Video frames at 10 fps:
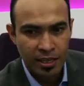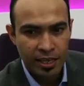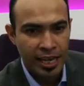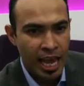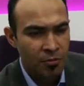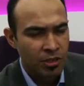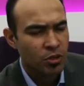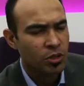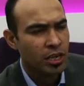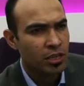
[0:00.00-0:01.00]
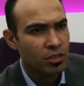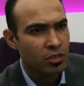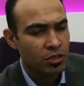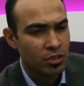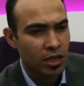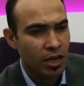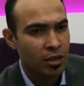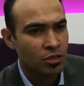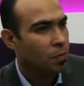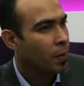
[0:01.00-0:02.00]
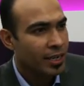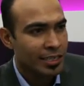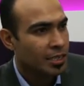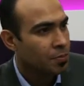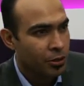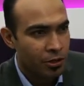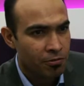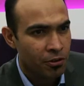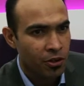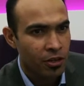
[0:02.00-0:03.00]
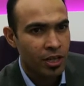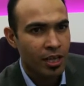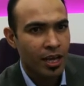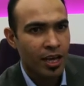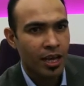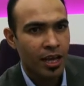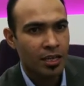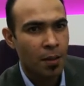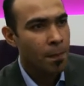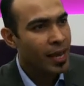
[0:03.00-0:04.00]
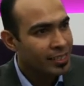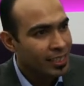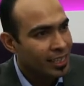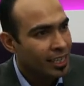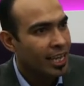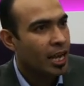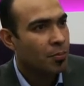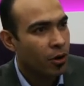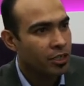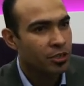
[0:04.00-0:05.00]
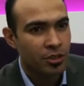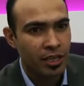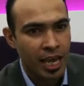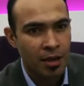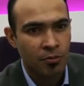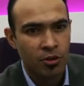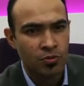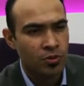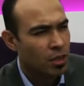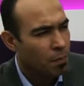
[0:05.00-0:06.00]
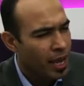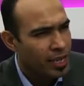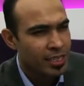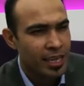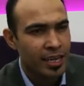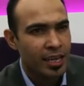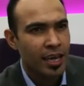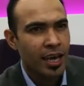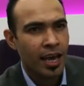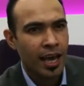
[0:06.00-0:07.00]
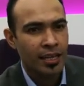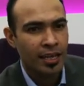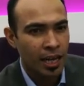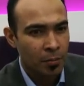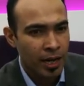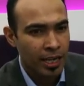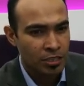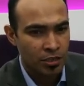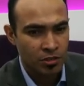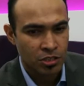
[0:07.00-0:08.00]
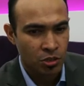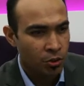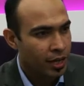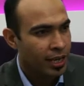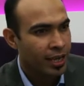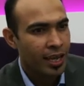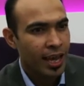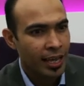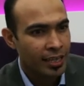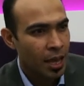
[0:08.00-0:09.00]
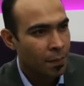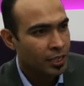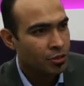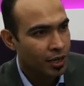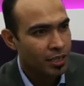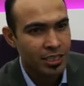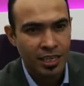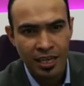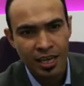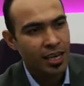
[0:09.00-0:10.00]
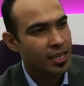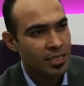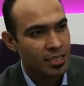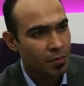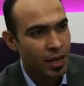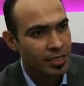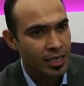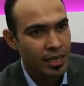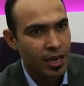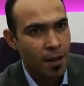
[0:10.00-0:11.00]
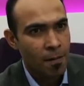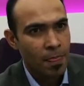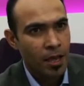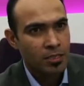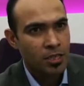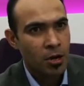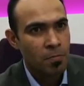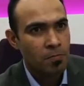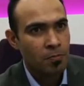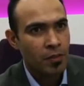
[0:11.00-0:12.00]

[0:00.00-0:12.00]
The game was looking stupendously beautiful. The pacing that they had brought into the game was amazing, and the culmination of the story and the epic trilogy is amazing. So,